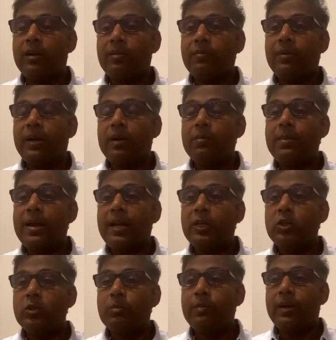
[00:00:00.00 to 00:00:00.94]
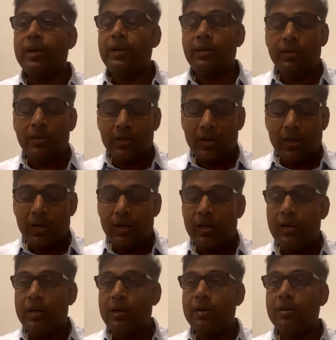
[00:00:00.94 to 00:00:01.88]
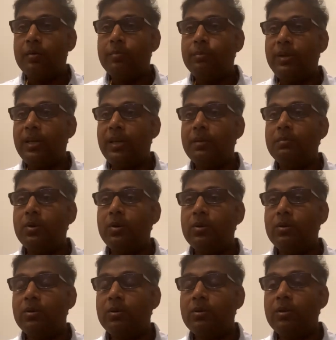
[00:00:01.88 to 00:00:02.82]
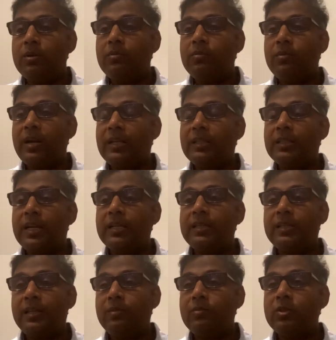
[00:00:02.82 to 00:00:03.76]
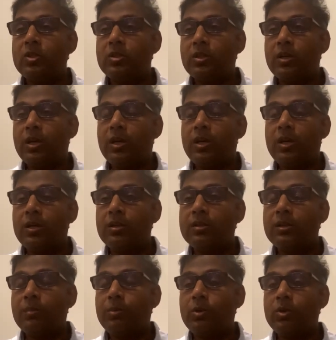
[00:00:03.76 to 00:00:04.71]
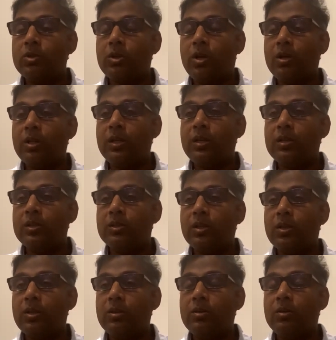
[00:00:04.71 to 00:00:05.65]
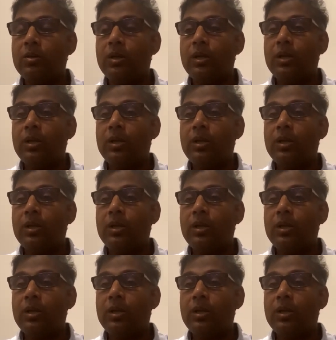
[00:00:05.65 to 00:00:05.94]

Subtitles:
vendor management, PMO, franchisee, which supports all this. So